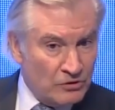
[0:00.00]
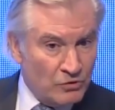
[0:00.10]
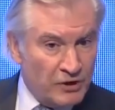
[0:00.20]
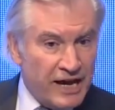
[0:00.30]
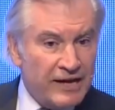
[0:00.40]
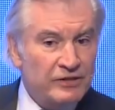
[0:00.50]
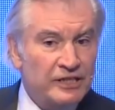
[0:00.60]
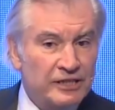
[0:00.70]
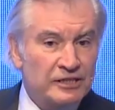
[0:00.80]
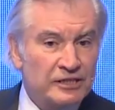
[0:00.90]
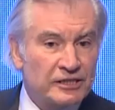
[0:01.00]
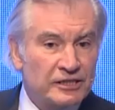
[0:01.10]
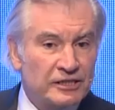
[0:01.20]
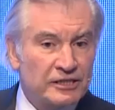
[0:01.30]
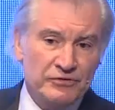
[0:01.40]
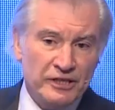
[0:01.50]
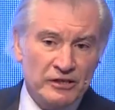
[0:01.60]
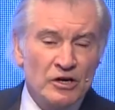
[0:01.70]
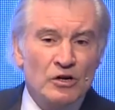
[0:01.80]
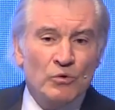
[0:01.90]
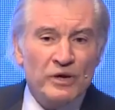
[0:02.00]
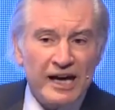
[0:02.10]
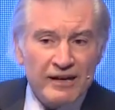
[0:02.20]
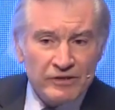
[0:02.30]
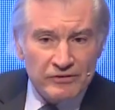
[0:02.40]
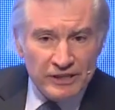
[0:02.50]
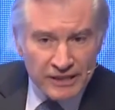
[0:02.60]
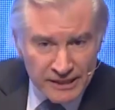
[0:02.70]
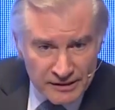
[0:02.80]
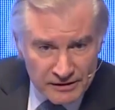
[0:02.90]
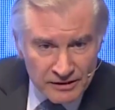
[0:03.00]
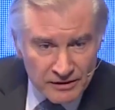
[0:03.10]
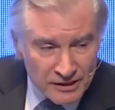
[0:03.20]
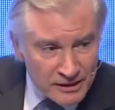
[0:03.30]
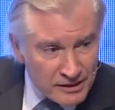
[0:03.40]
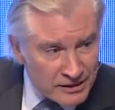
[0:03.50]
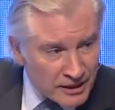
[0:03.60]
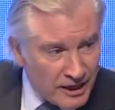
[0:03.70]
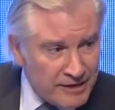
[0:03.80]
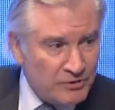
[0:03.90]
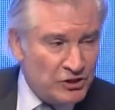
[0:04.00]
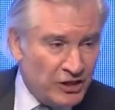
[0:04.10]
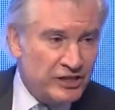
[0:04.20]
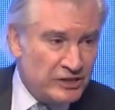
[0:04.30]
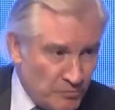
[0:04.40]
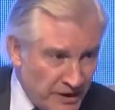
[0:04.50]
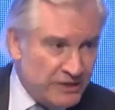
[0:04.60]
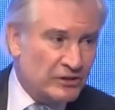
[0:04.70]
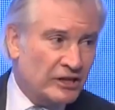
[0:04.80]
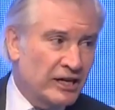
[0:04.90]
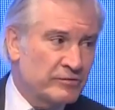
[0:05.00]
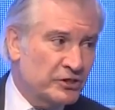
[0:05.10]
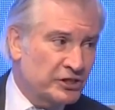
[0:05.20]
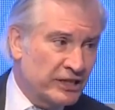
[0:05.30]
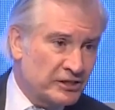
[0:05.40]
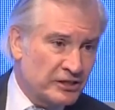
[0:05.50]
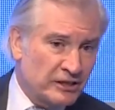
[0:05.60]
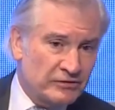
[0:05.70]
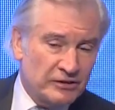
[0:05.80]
We haven't hit the big stuff yet. We haven't even hit the climate change, the major climate change stuff.